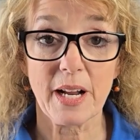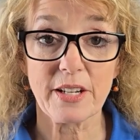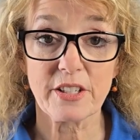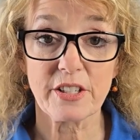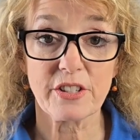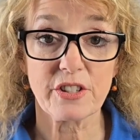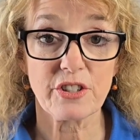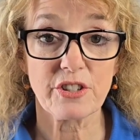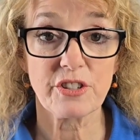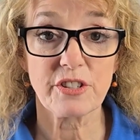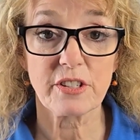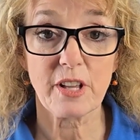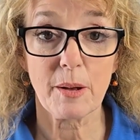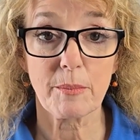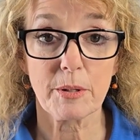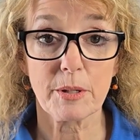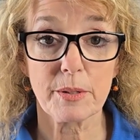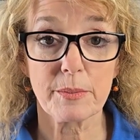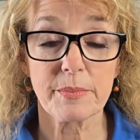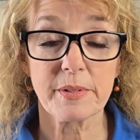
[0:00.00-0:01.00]
Rochester
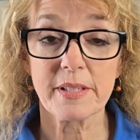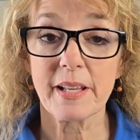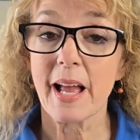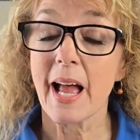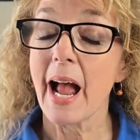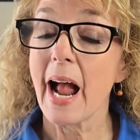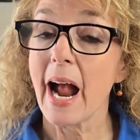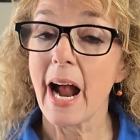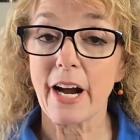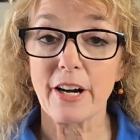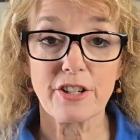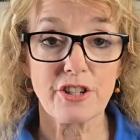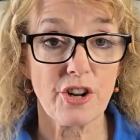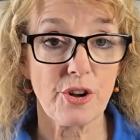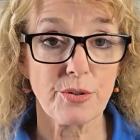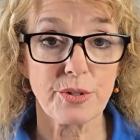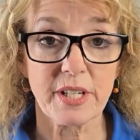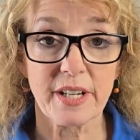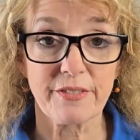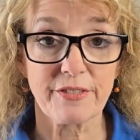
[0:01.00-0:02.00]
suburbs are
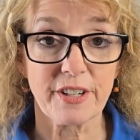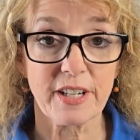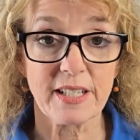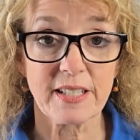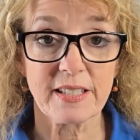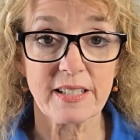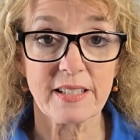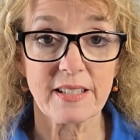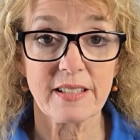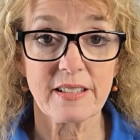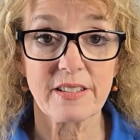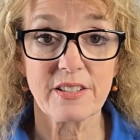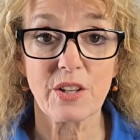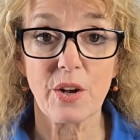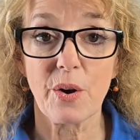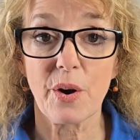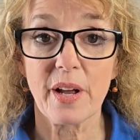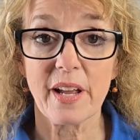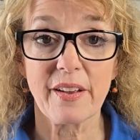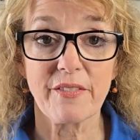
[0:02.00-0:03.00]
no different.
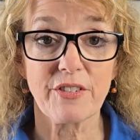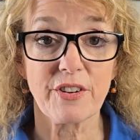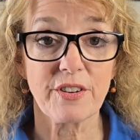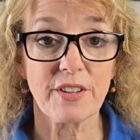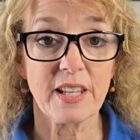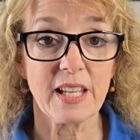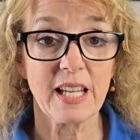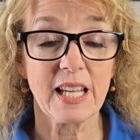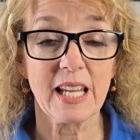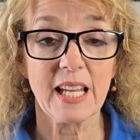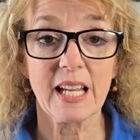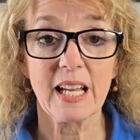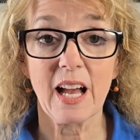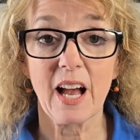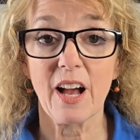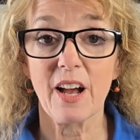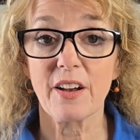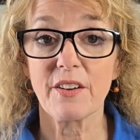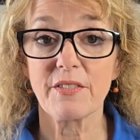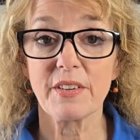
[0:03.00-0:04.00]
So if you're thinking
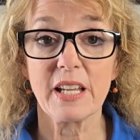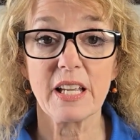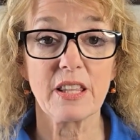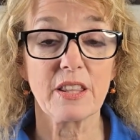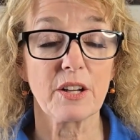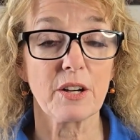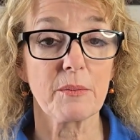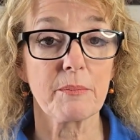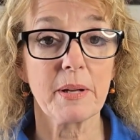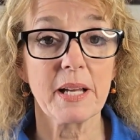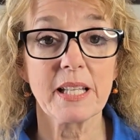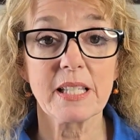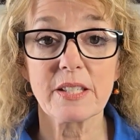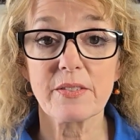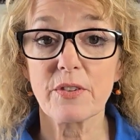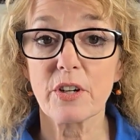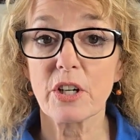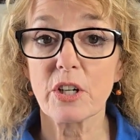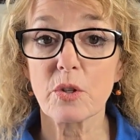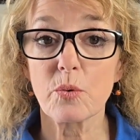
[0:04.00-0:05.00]
of either
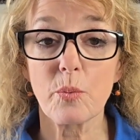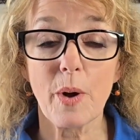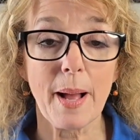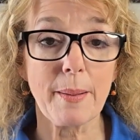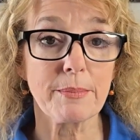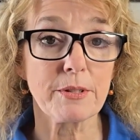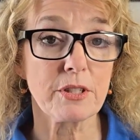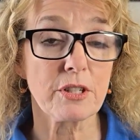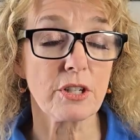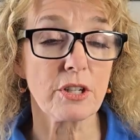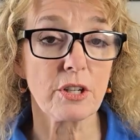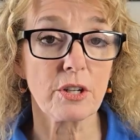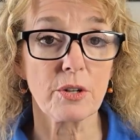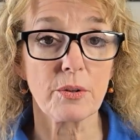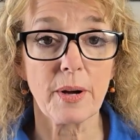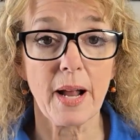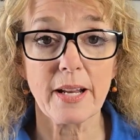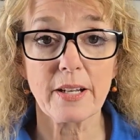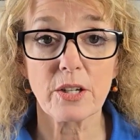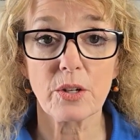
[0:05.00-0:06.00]
Pittsford, Webster,
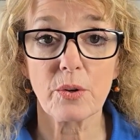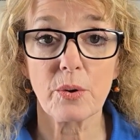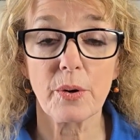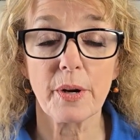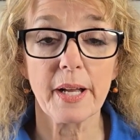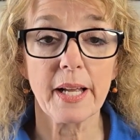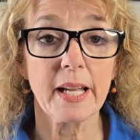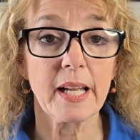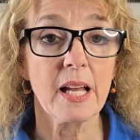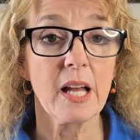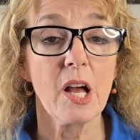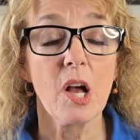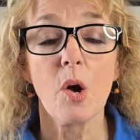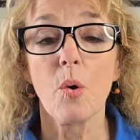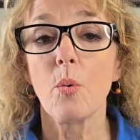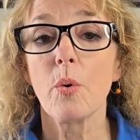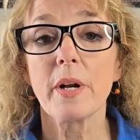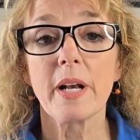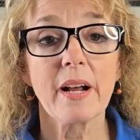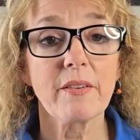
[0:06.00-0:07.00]
or
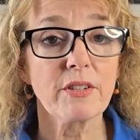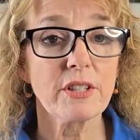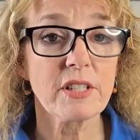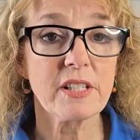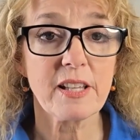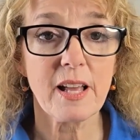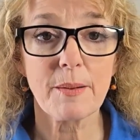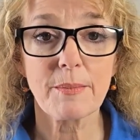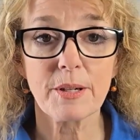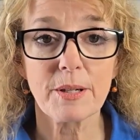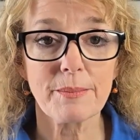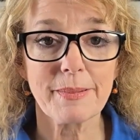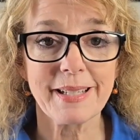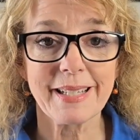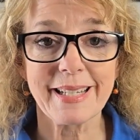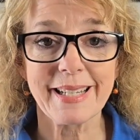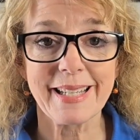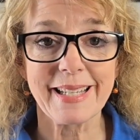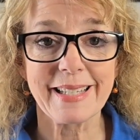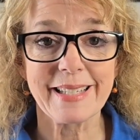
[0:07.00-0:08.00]
Rondequoit, whatever suburb
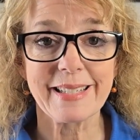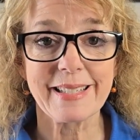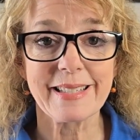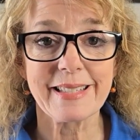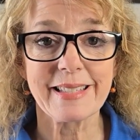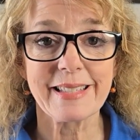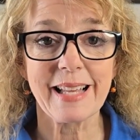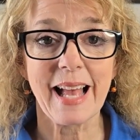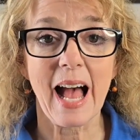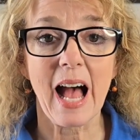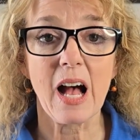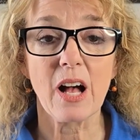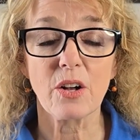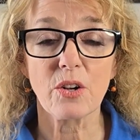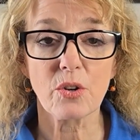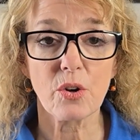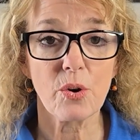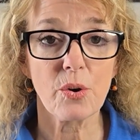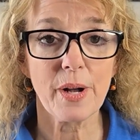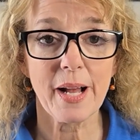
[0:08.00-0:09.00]
it is,
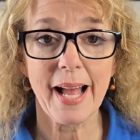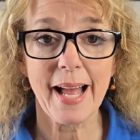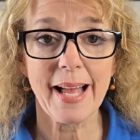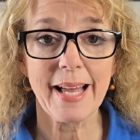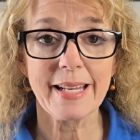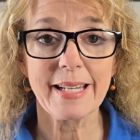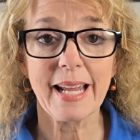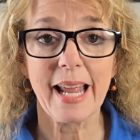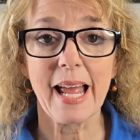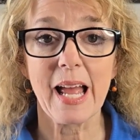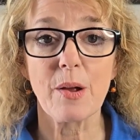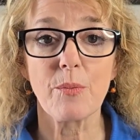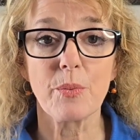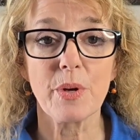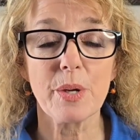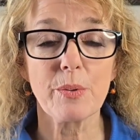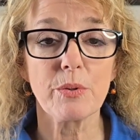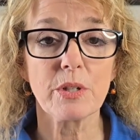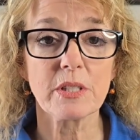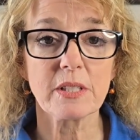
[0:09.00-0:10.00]
I'll go ahead and
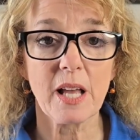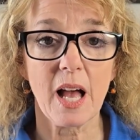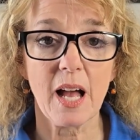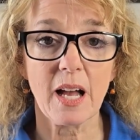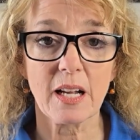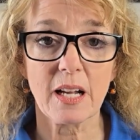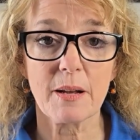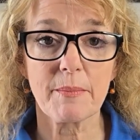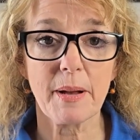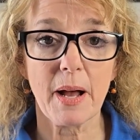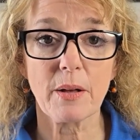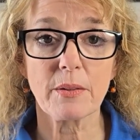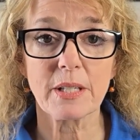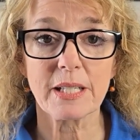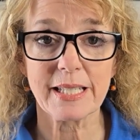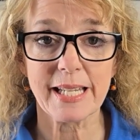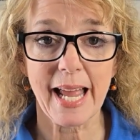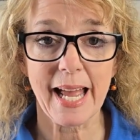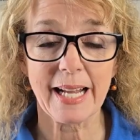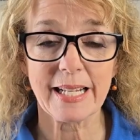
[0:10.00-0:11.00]
we will talk about
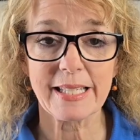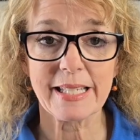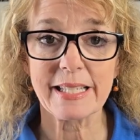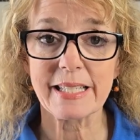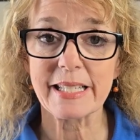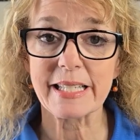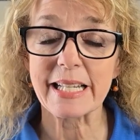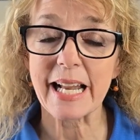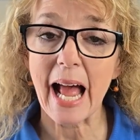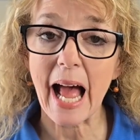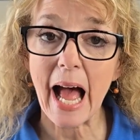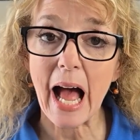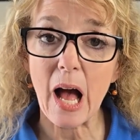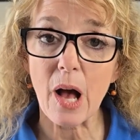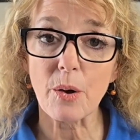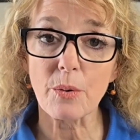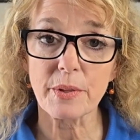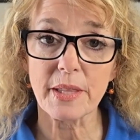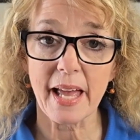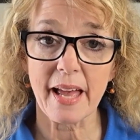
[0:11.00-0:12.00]
the taxes and
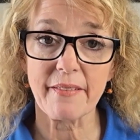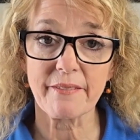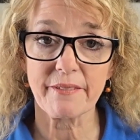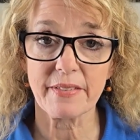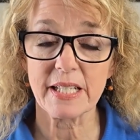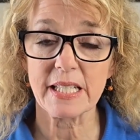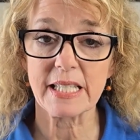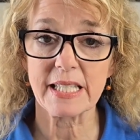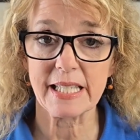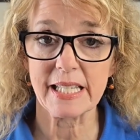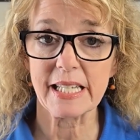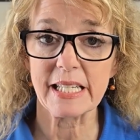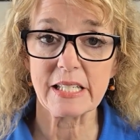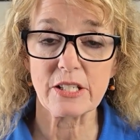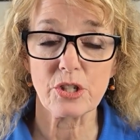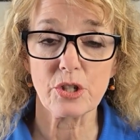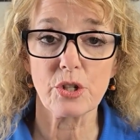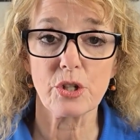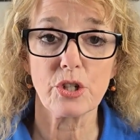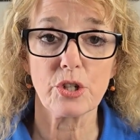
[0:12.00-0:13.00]
how that fits
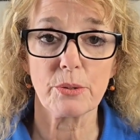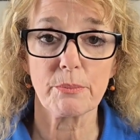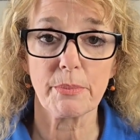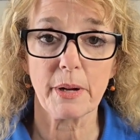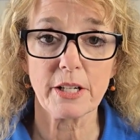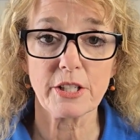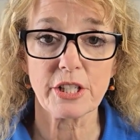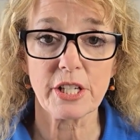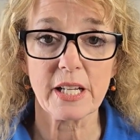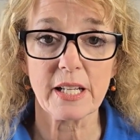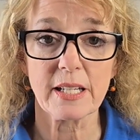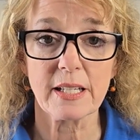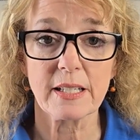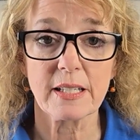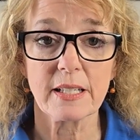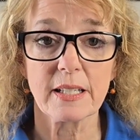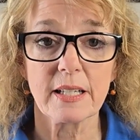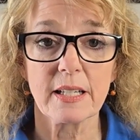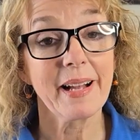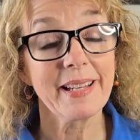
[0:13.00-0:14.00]
into your budget.
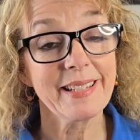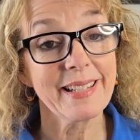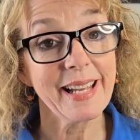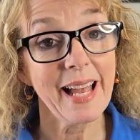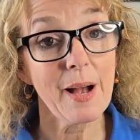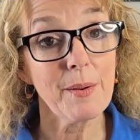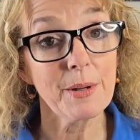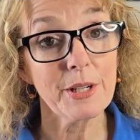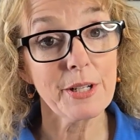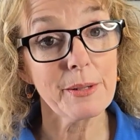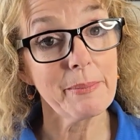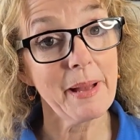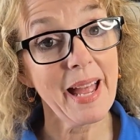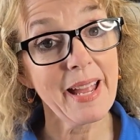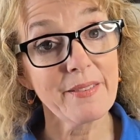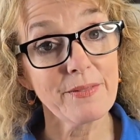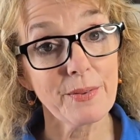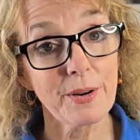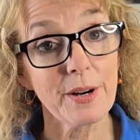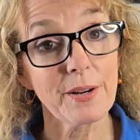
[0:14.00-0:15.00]
But you get what you
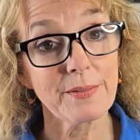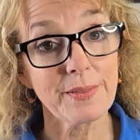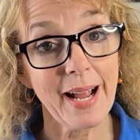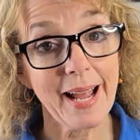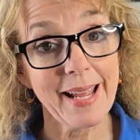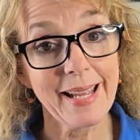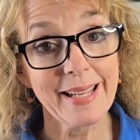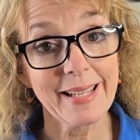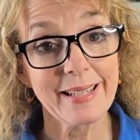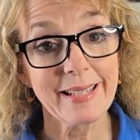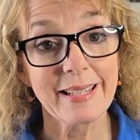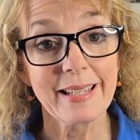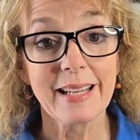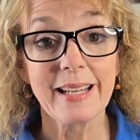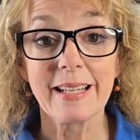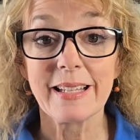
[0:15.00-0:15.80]
pay for, right?